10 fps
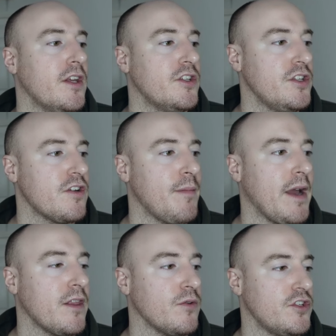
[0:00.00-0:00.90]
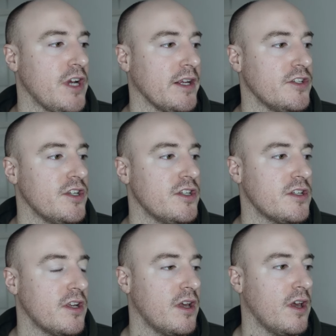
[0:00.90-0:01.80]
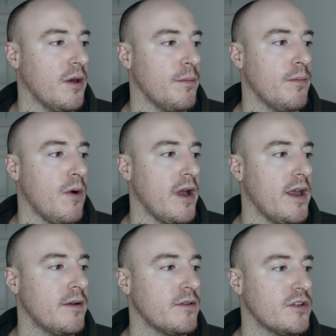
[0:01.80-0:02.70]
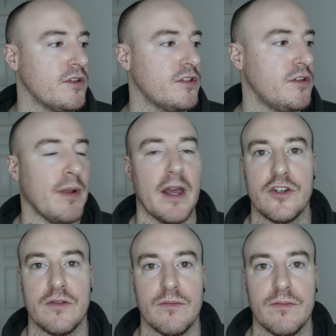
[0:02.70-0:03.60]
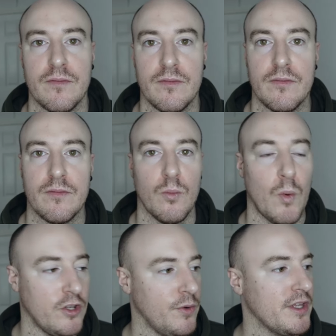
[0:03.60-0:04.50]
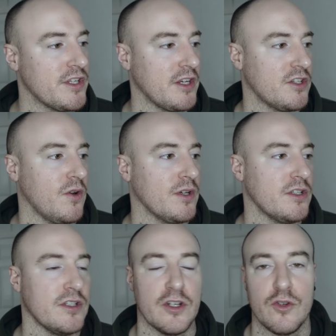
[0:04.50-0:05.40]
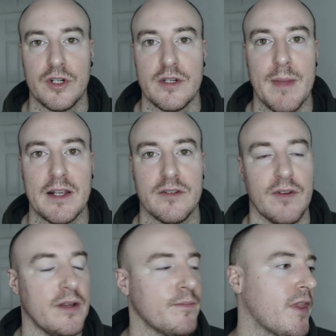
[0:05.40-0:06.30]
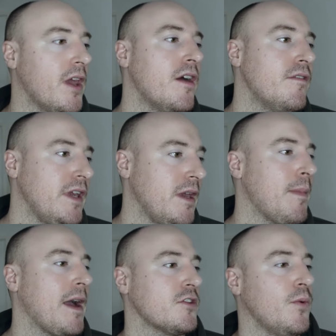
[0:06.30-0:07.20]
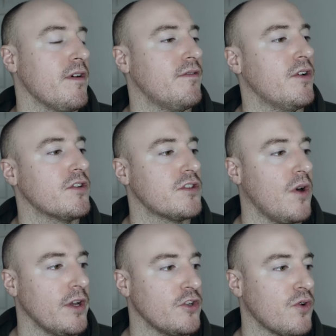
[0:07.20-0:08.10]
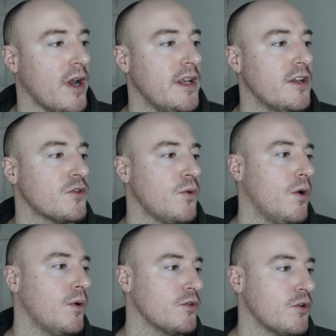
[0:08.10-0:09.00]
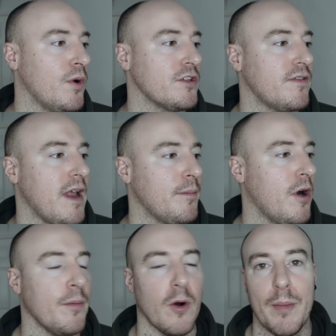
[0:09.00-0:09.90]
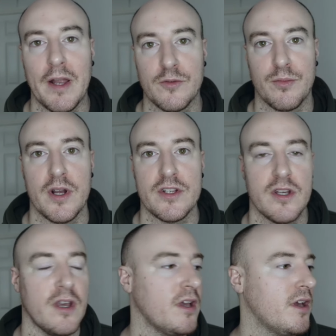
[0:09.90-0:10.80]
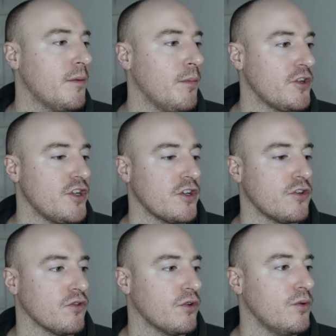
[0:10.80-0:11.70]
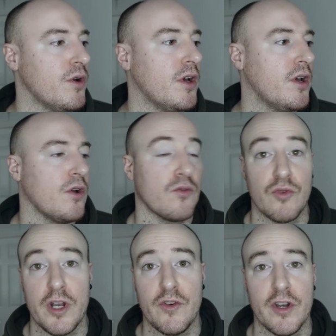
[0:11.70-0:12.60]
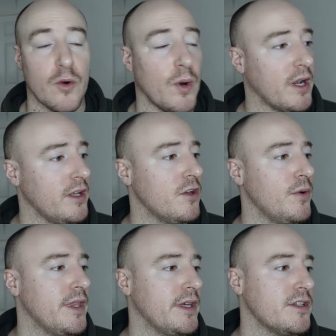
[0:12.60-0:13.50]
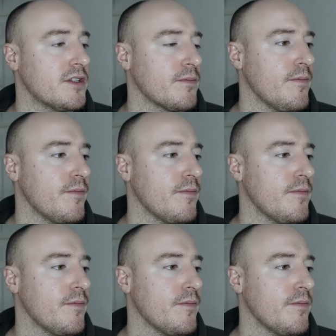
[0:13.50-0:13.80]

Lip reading: Since I've made those changes, my stimulation when doing this exercise has increased massively. Thinking back to when I first started training as well, it was always flat barbell bench press. My chest grew really, really quickly doing these.